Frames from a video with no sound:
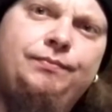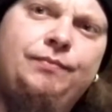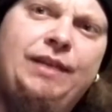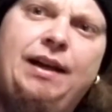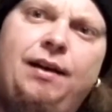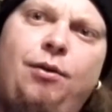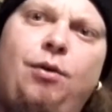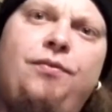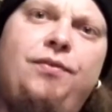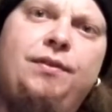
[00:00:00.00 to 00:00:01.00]
They are
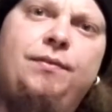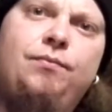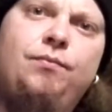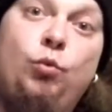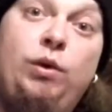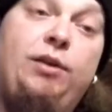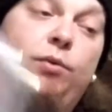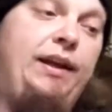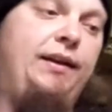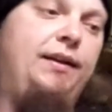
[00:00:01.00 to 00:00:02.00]
often really
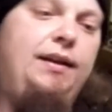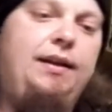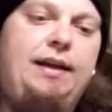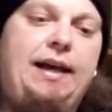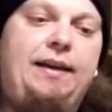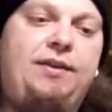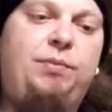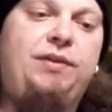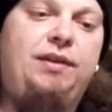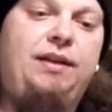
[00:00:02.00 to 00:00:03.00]
great, and
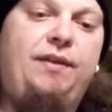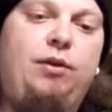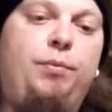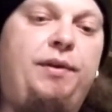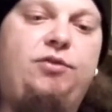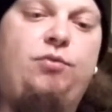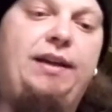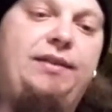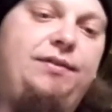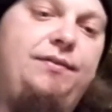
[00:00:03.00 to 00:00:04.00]
especially the opening
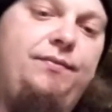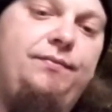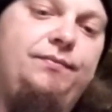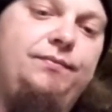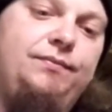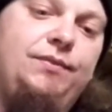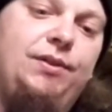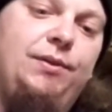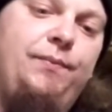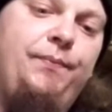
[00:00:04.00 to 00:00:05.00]
tracks.
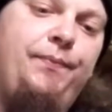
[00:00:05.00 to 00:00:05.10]
So,